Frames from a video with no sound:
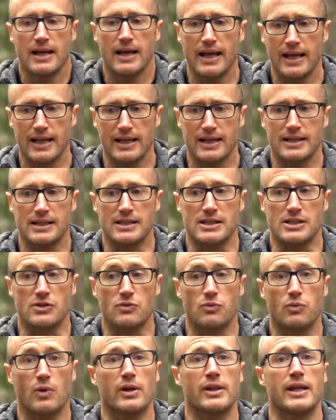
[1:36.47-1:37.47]
And
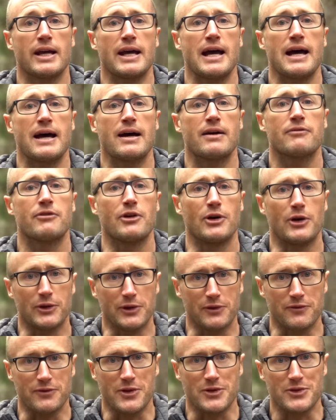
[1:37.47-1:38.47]
while they have
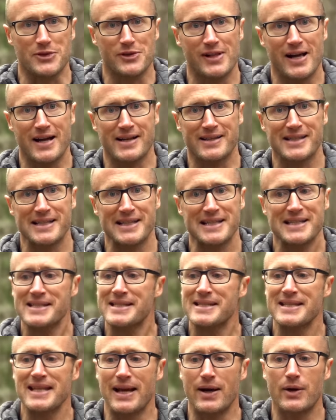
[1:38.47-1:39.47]
all of those
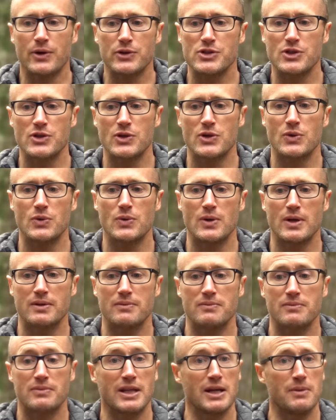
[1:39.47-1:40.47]
classes, they also
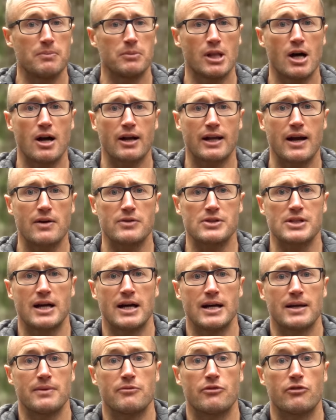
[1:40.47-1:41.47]
can block out
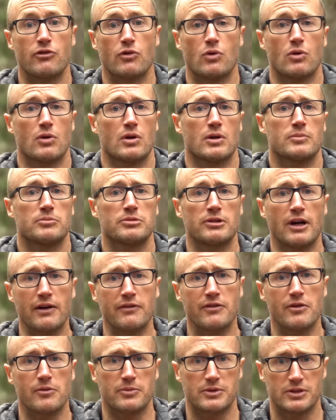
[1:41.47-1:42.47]
time for
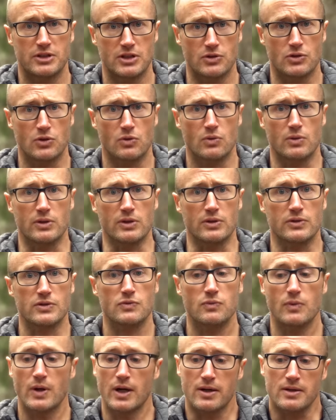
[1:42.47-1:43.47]
private tutorials
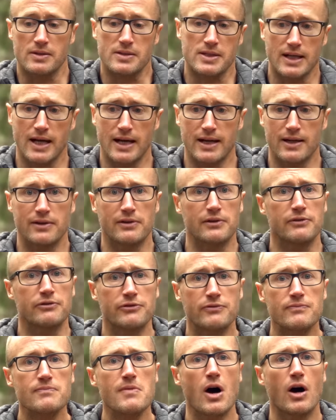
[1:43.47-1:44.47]
where it's kind of
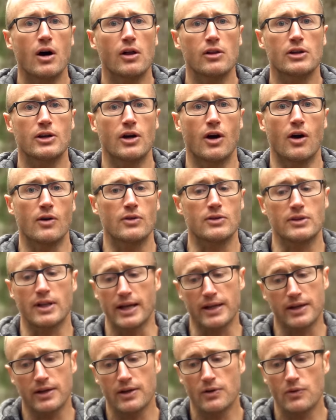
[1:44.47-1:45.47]
a la carte,
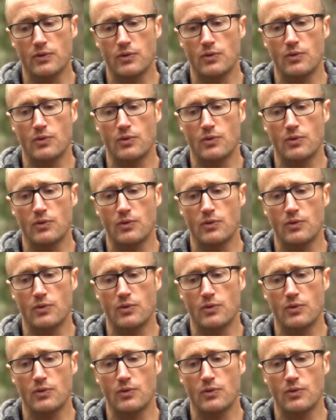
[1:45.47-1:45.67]
like